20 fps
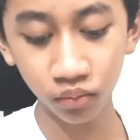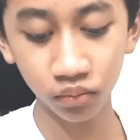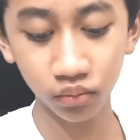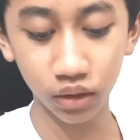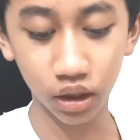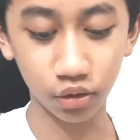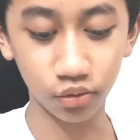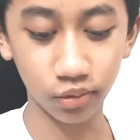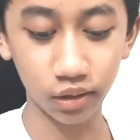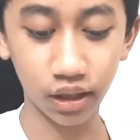
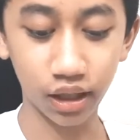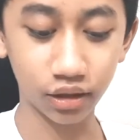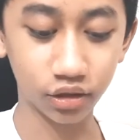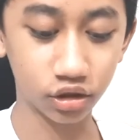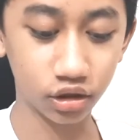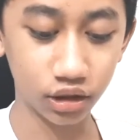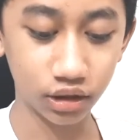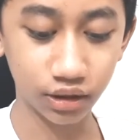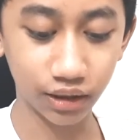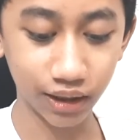this one
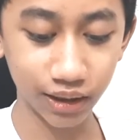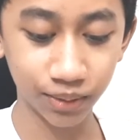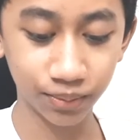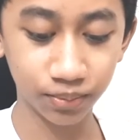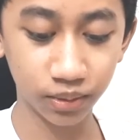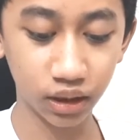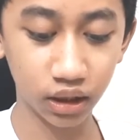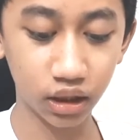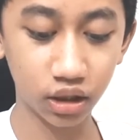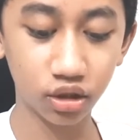actually tastes
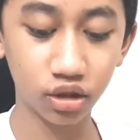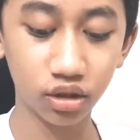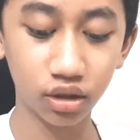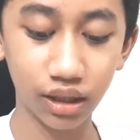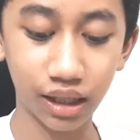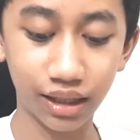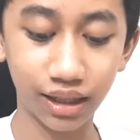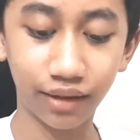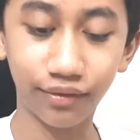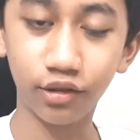pretty good,
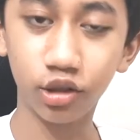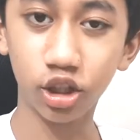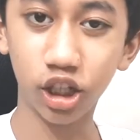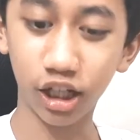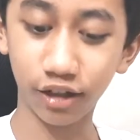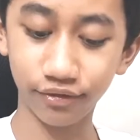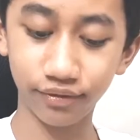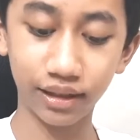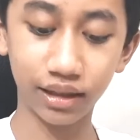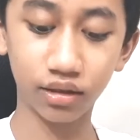and if you
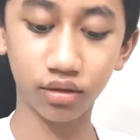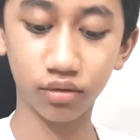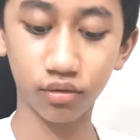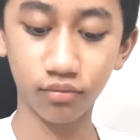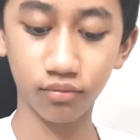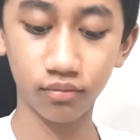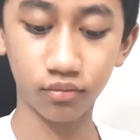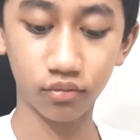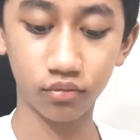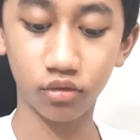like fat,
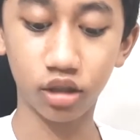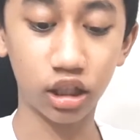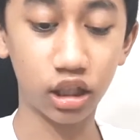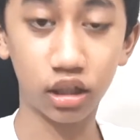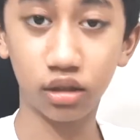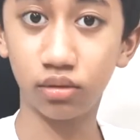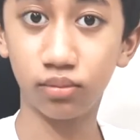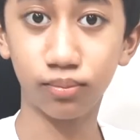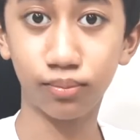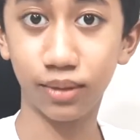well
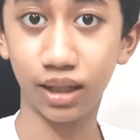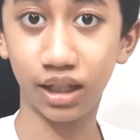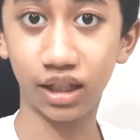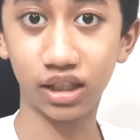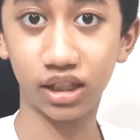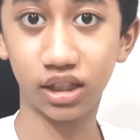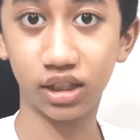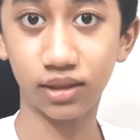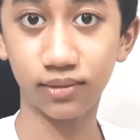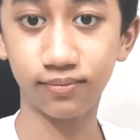then I guess
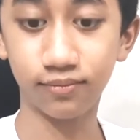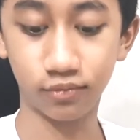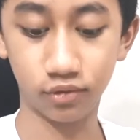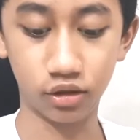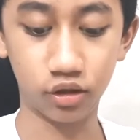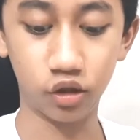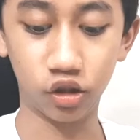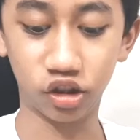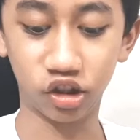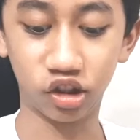
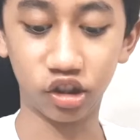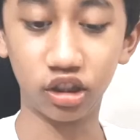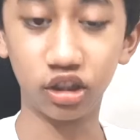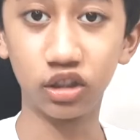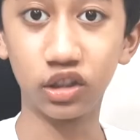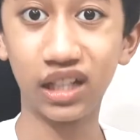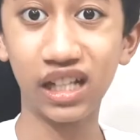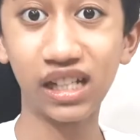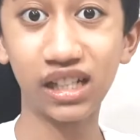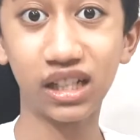you're going to
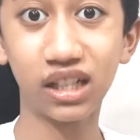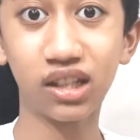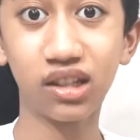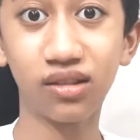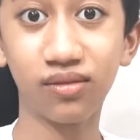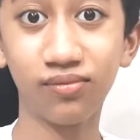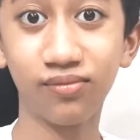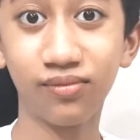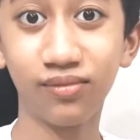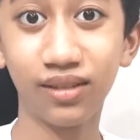like it,
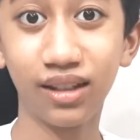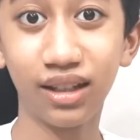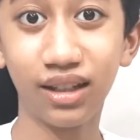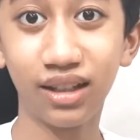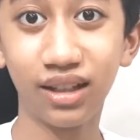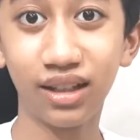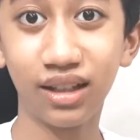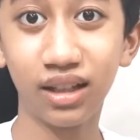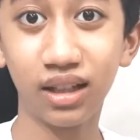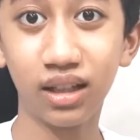
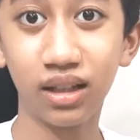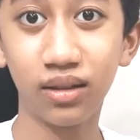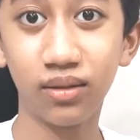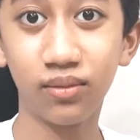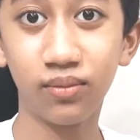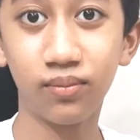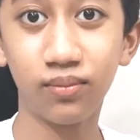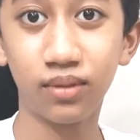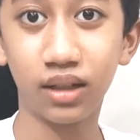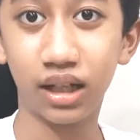
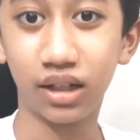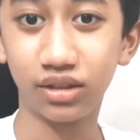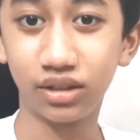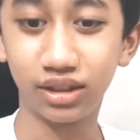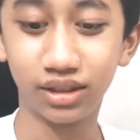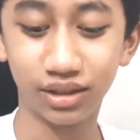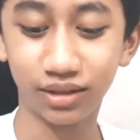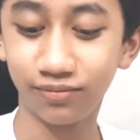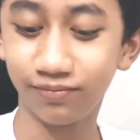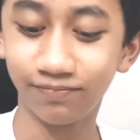
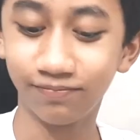because